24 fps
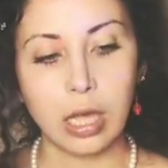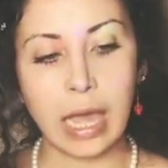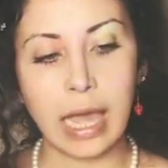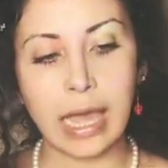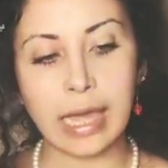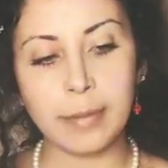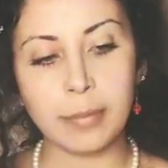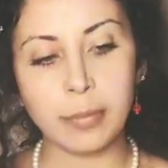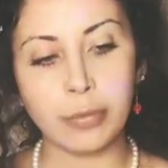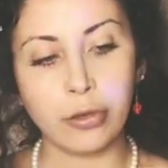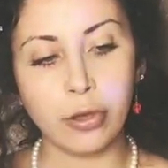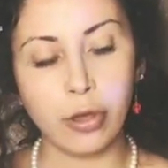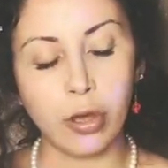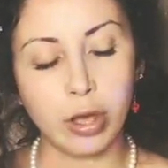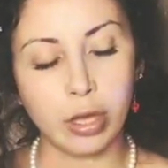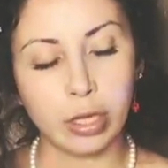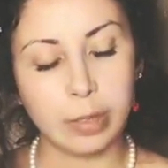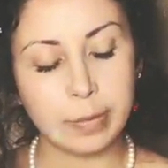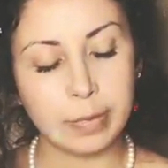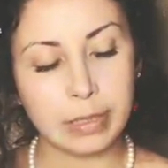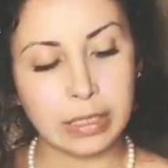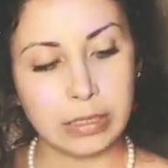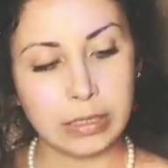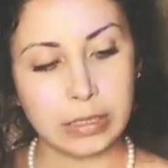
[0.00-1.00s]

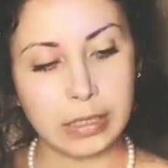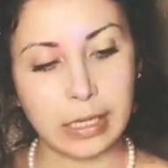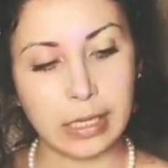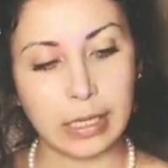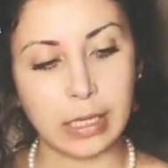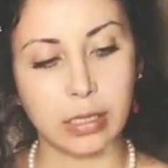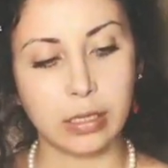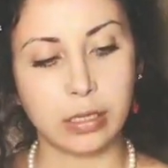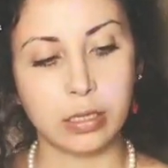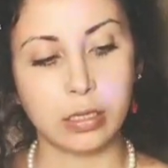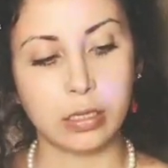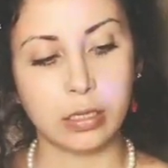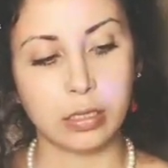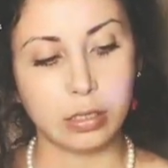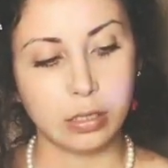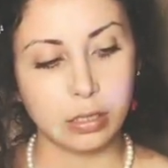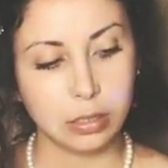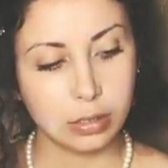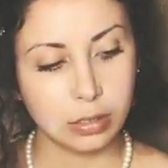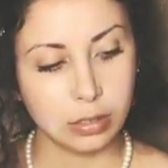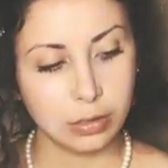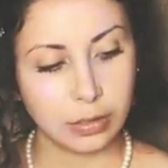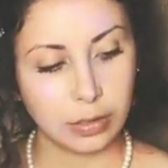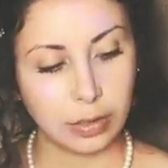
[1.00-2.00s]
hyper-augmenting,
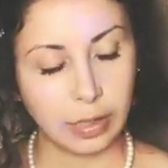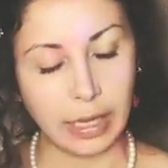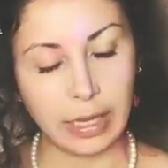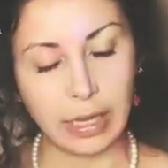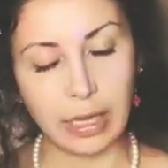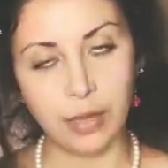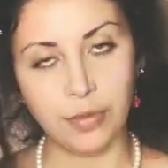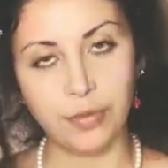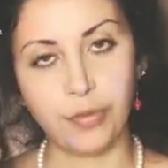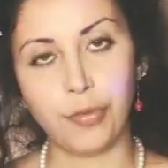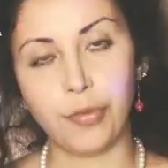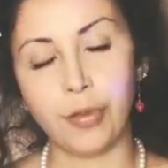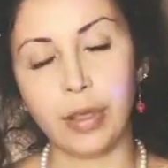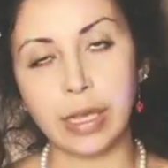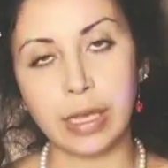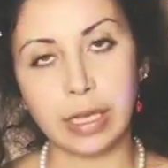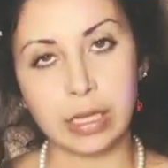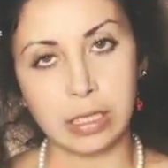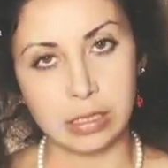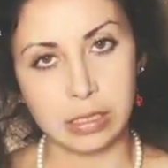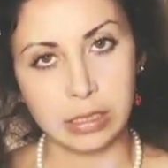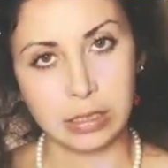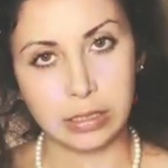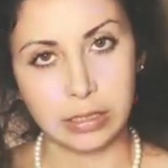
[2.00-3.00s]
like a
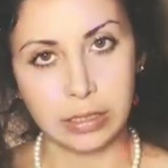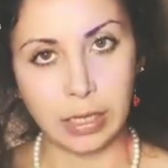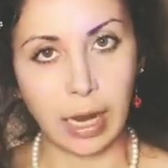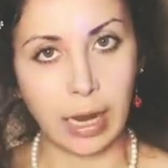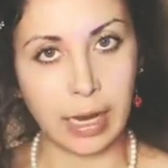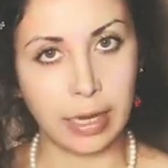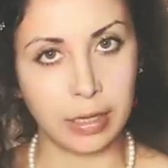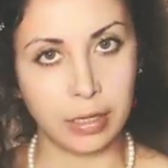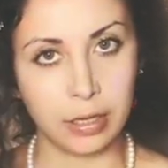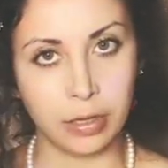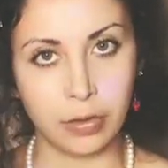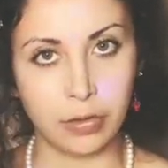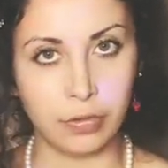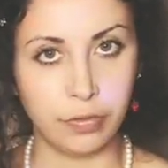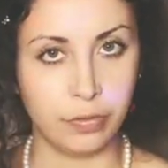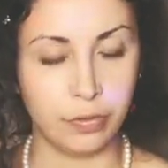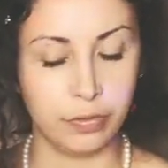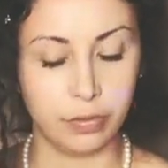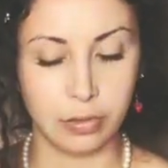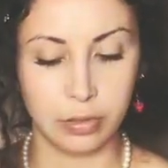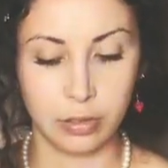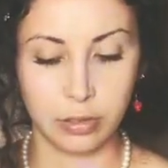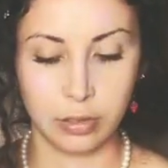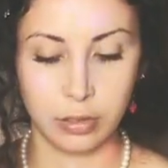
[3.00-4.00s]
Frankenstein of
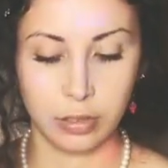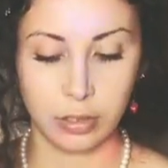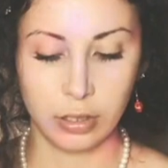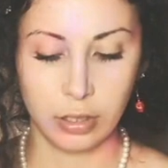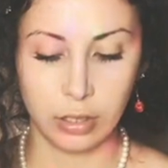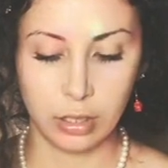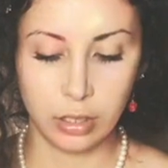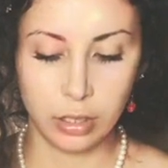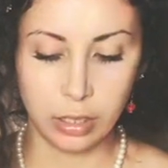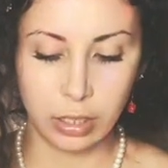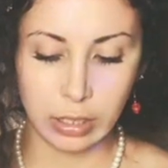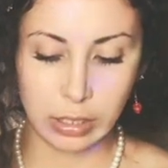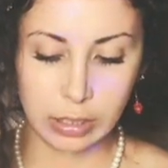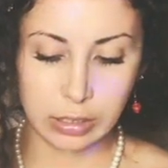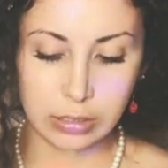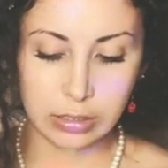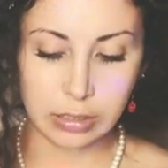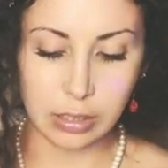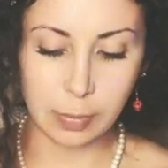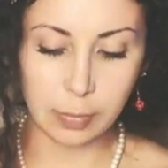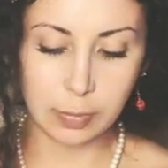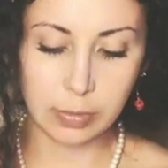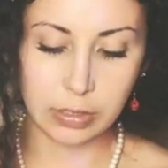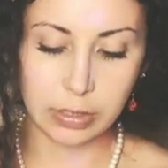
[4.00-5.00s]

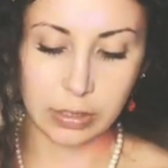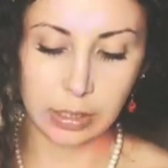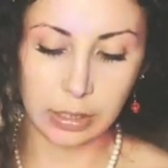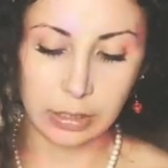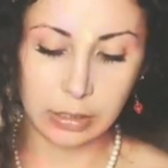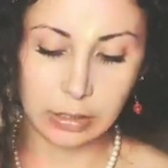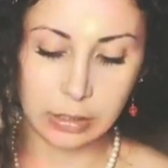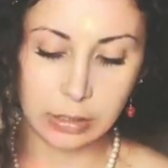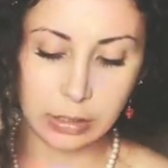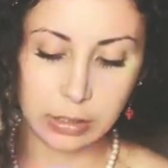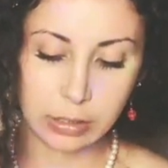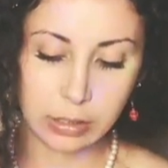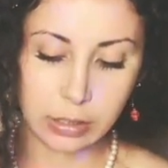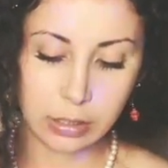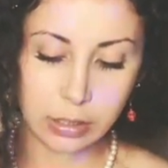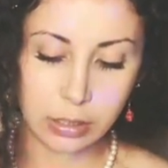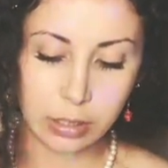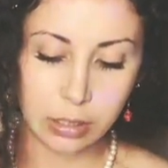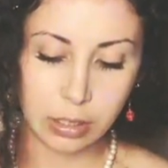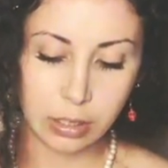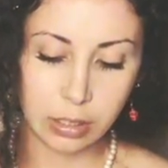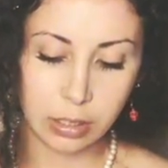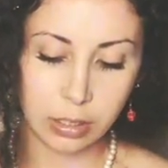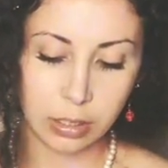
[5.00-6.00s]
substance,
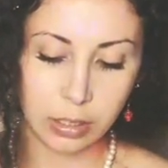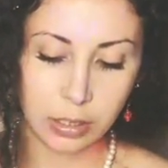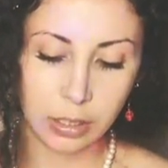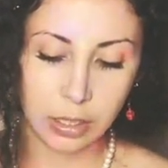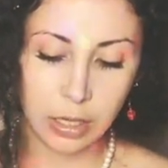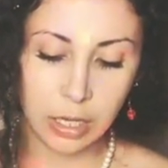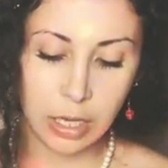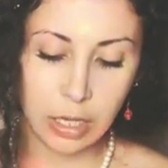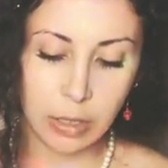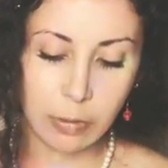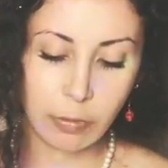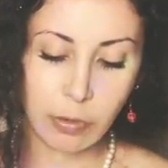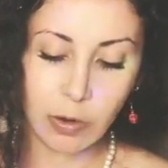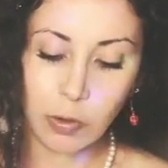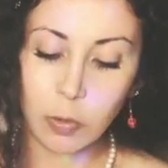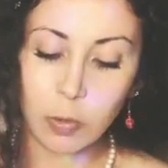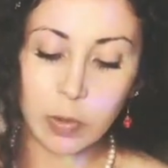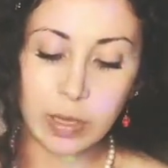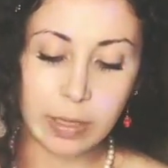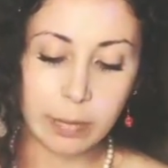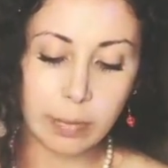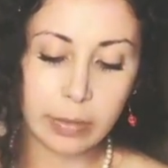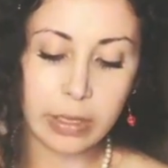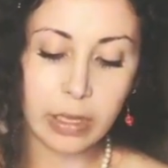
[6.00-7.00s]
where
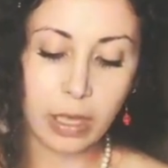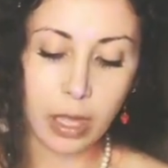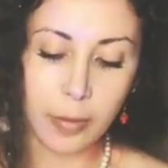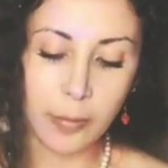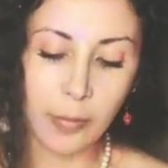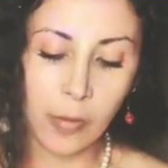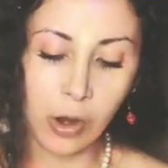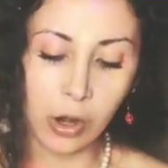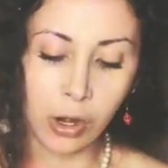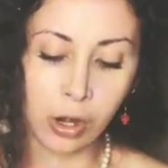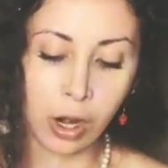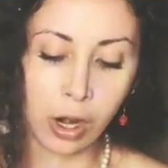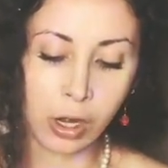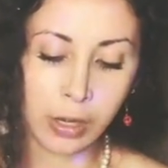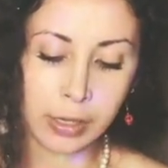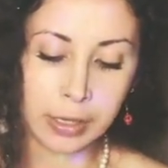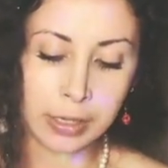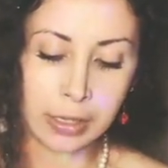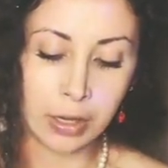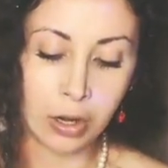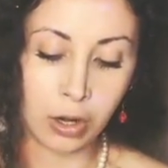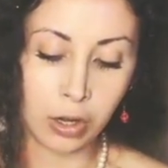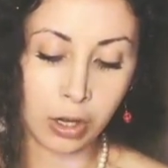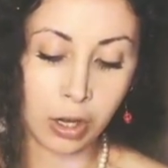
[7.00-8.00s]
we become our art
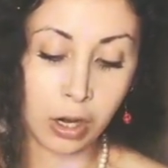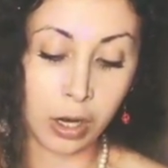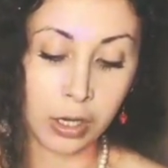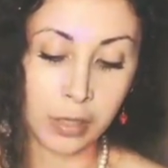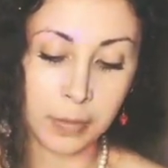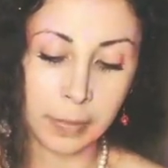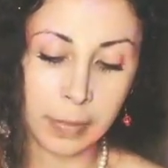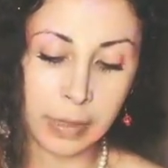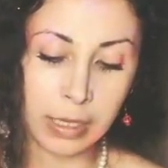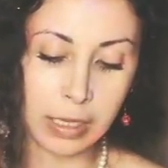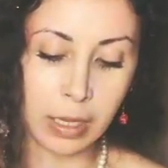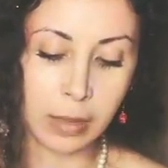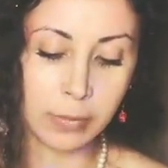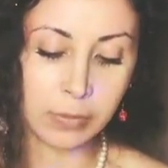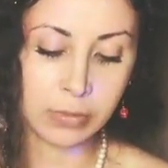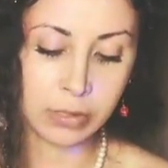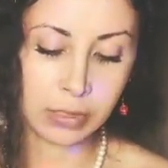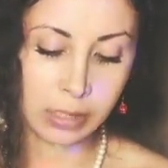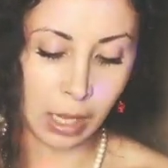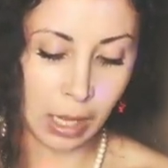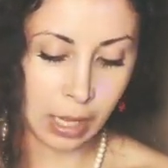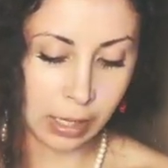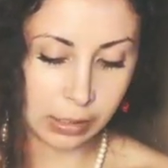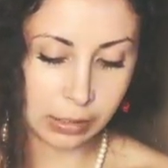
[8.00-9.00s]
and our art
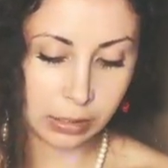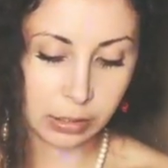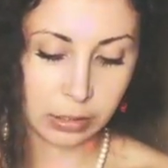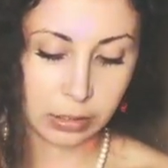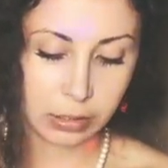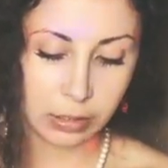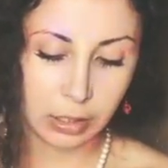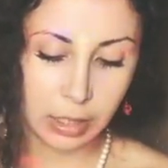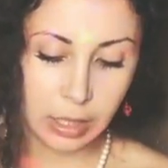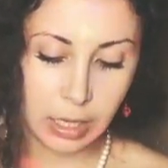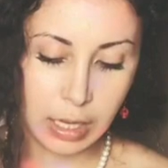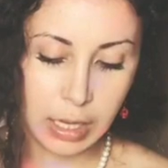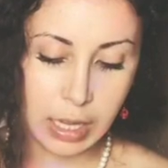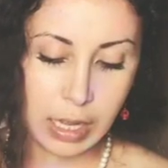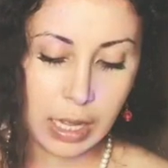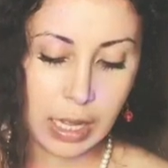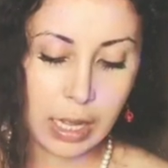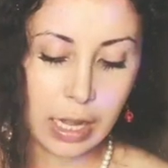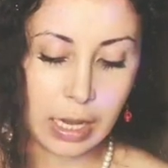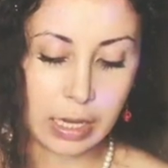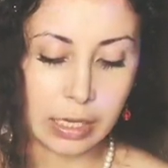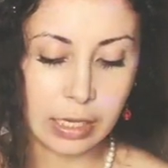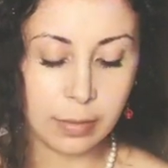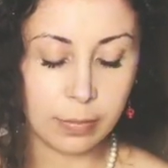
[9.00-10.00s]
becomes us,
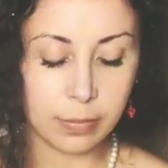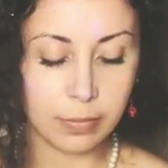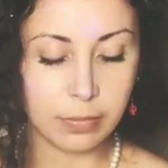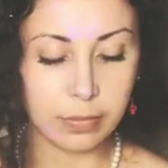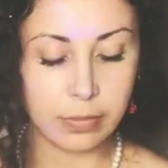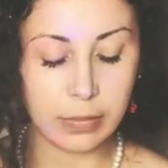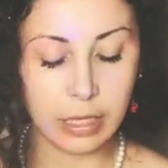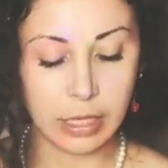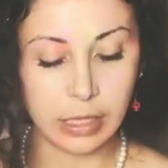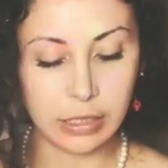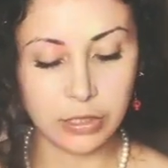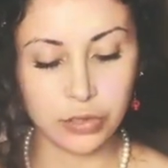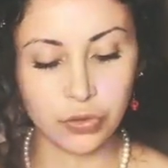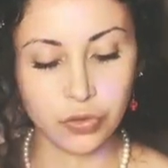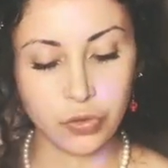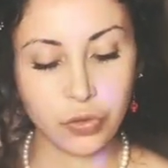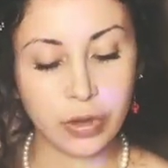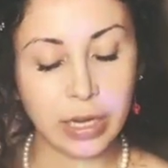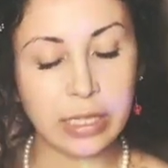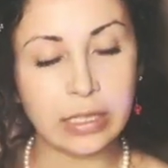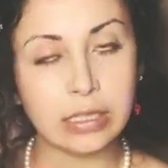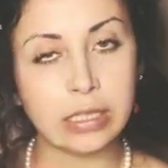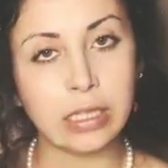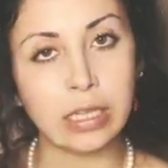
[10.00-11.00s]
and it is
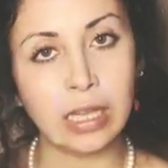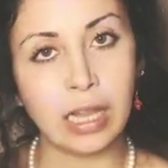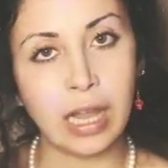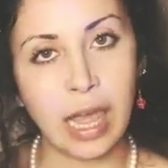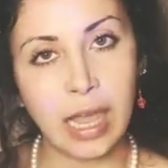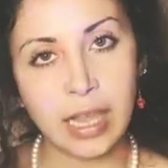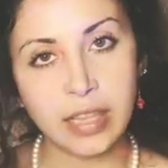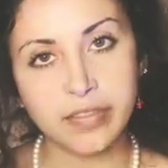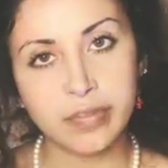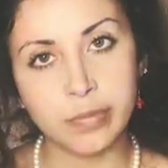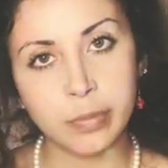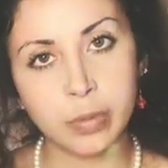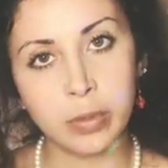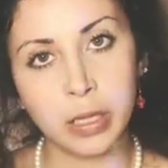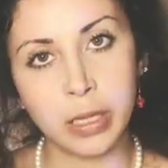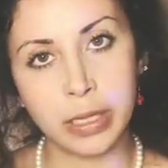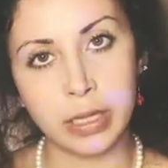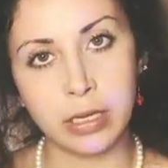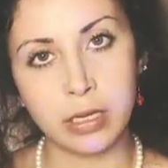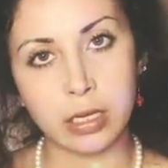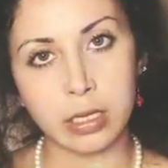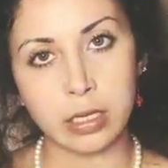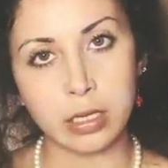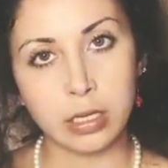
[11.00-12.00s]
granted
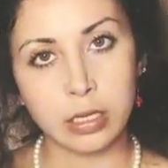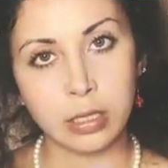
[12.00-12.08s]
lifeblood